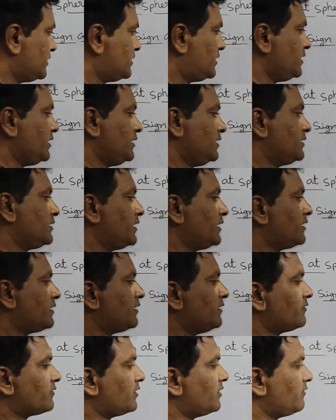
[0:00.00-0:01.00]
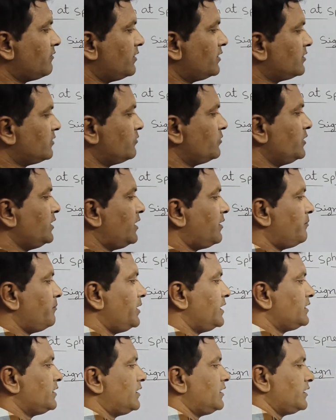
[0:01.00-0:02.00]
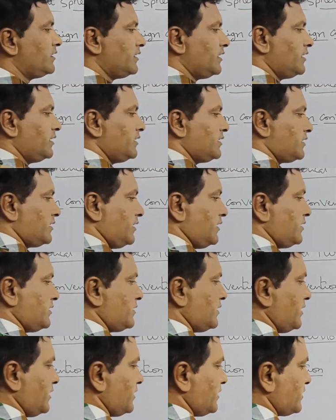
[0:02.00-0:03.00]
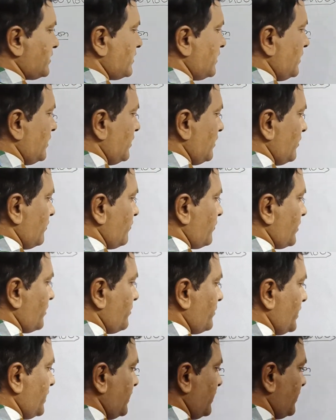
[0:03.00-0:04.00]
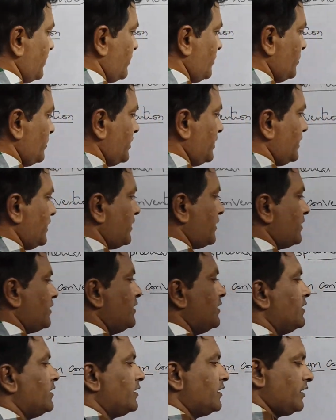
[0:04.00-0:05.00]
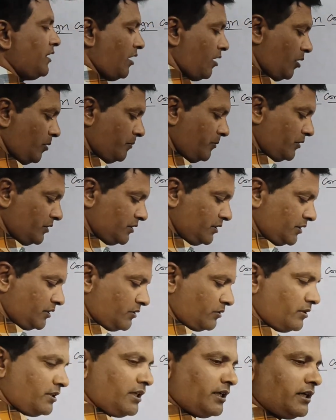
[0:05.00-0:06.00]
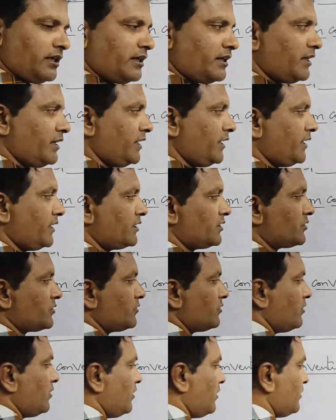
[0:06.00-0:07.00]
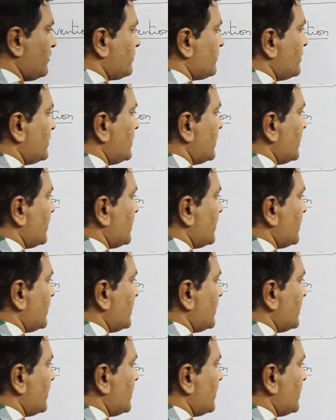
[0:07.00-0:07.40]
C, center of curvature, we are measuring the distances from here to here, opposite to the direction of